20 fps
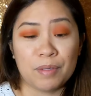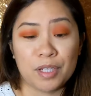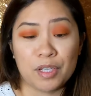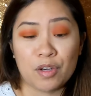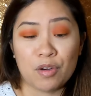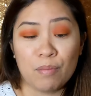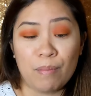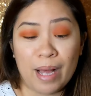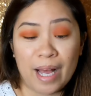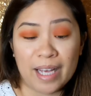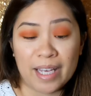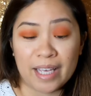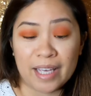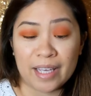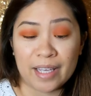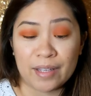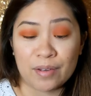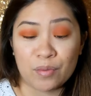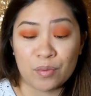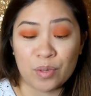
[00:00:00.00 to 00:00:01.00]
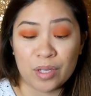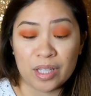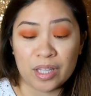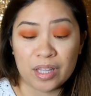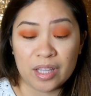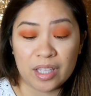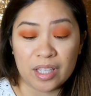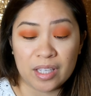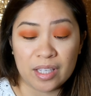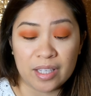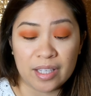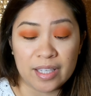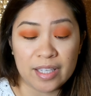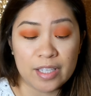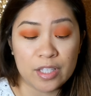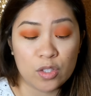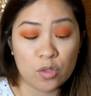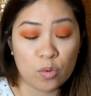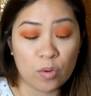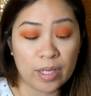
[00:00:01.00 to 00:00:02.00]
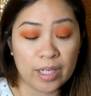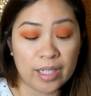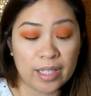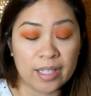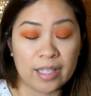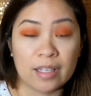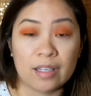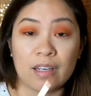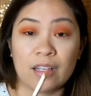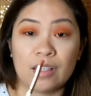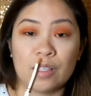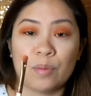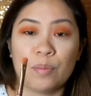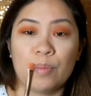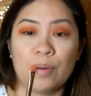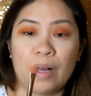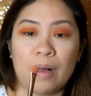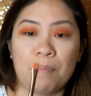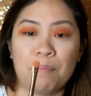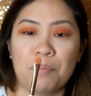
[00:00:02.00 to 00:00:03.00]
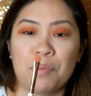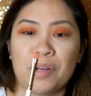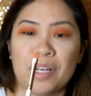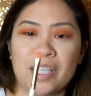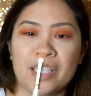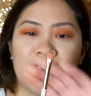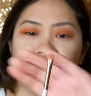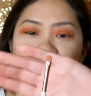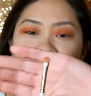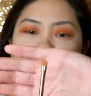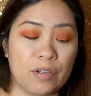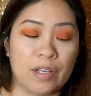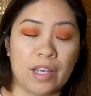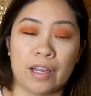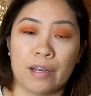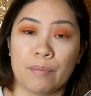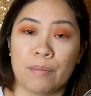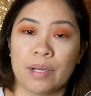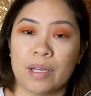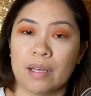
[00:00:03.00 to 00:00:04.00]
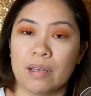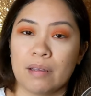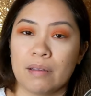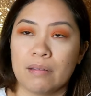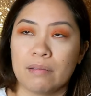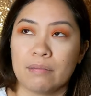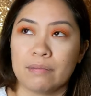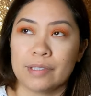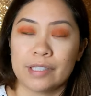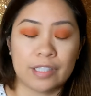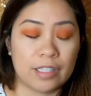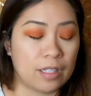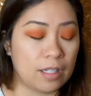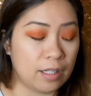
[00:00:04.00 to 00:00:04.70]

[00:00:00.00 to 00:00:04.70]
gonna go back in with the E20 ColourPop brush. Again, I'm gonna just